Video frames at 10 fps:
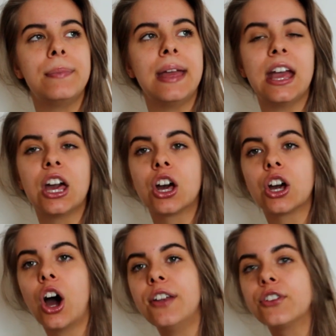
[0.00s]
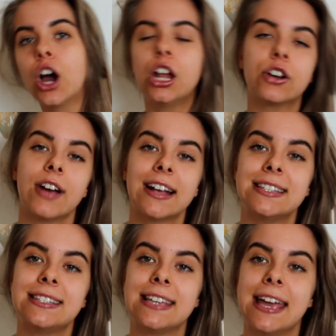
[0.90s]
it kind of colour corrects
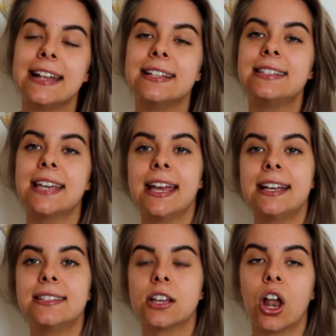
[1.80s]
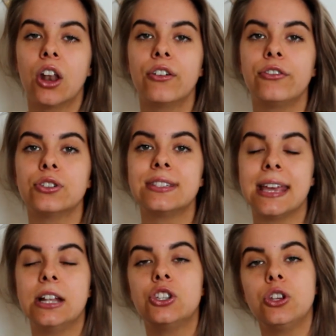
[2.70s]
the skin, takes the colour of your
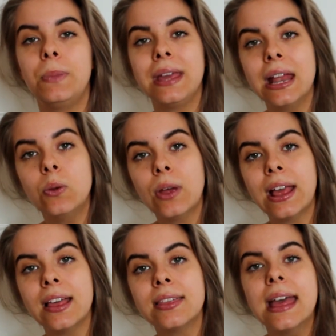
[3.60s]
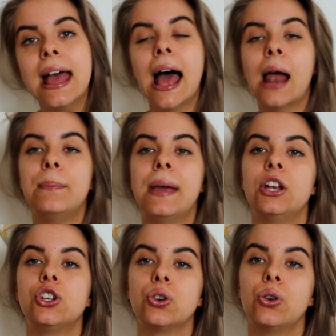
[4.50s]
skin to begin with, and
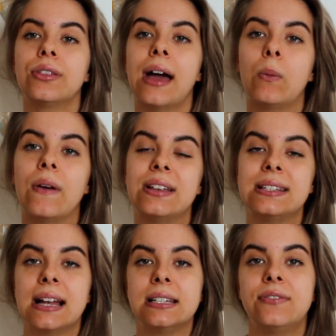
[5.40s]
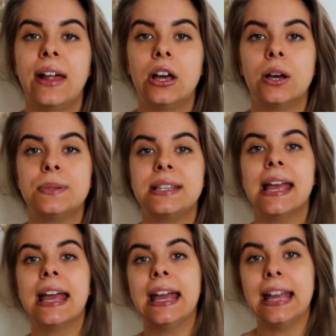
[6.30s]
makes sure that when the tan develops,
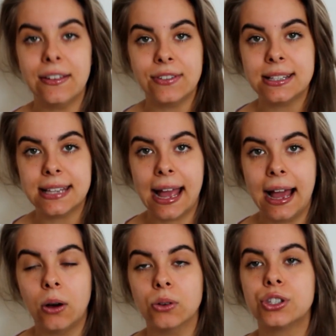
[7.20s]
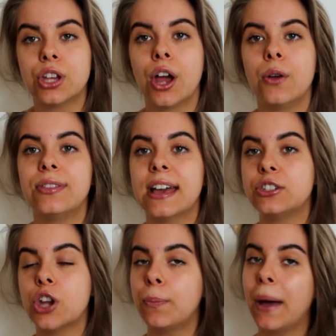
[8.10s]
it evens it out. So there's
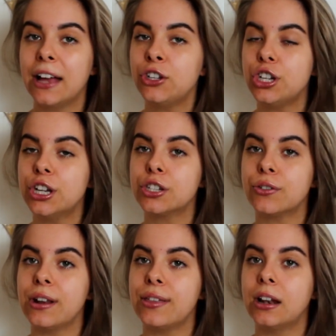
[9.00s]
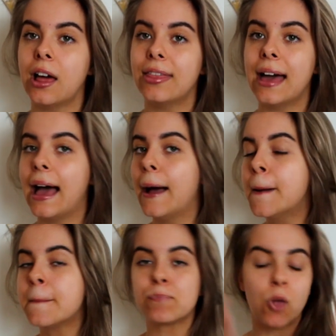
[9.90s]
no patchiness or anything like that.
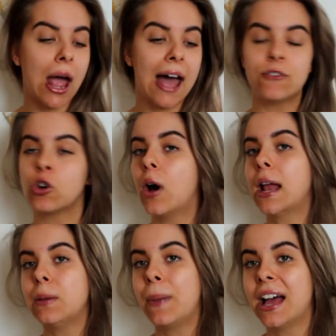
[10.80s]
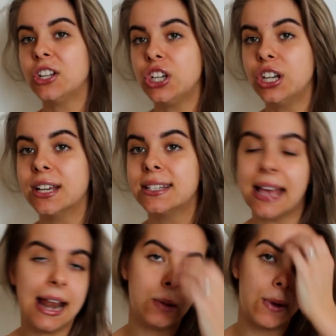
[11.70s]
I haven't got any patchiness
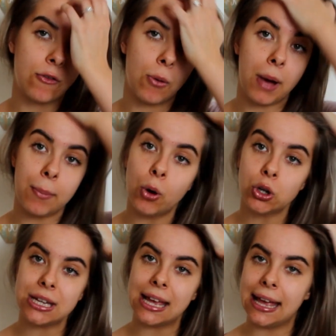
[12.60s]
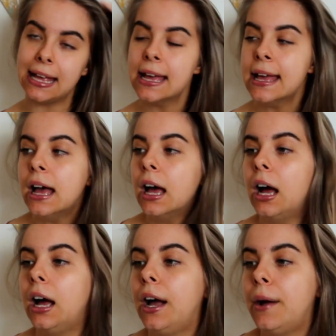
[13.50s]
anywhere on my body.
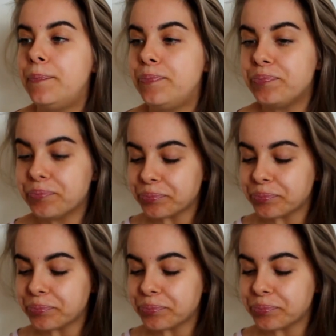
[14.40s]
The